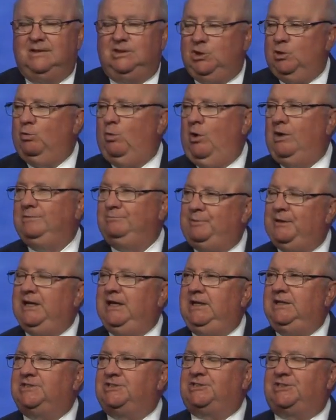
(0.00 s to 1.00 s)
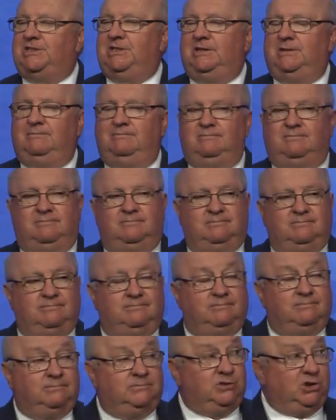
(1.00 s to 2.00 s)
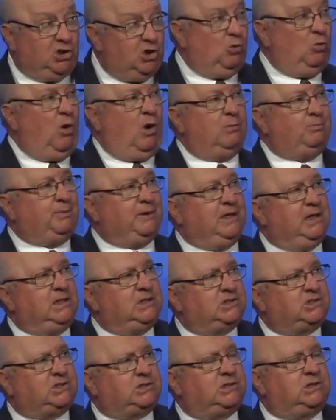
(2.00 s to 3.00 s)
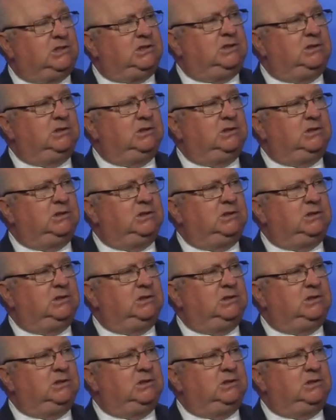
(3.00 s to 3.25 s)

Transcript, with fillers: You want peace? Do you want peace?